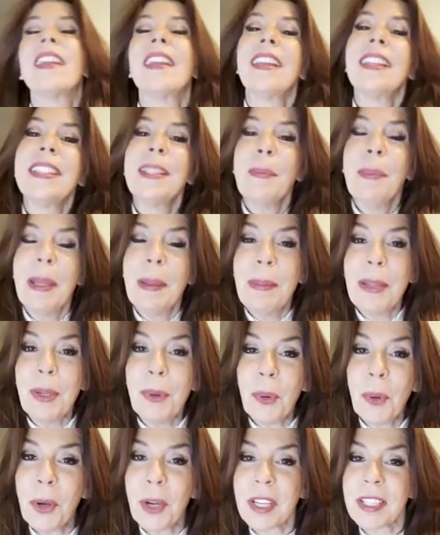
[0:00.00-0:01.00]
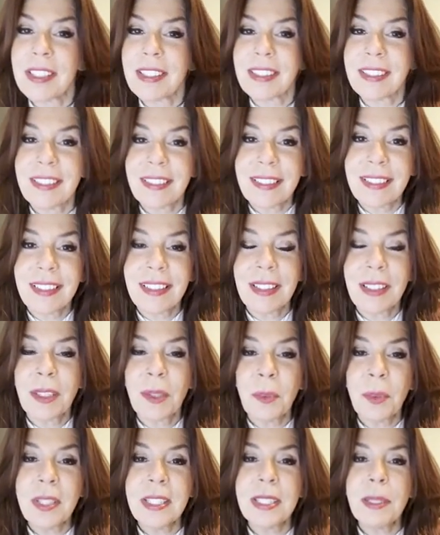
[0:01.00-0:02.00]
It's a baby horse.
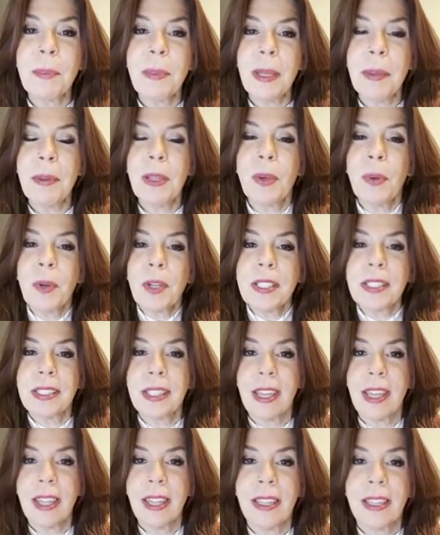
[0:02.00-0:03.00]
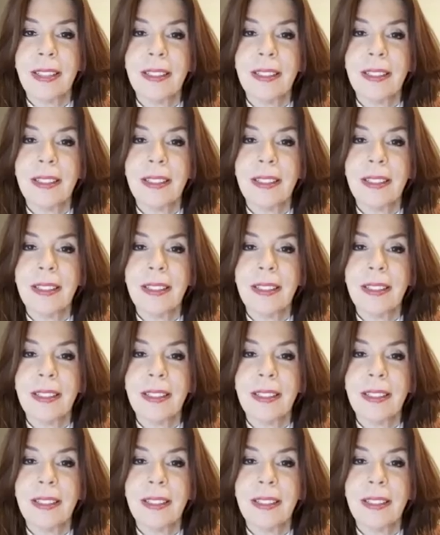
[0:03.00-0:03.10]
What does the baby horse say?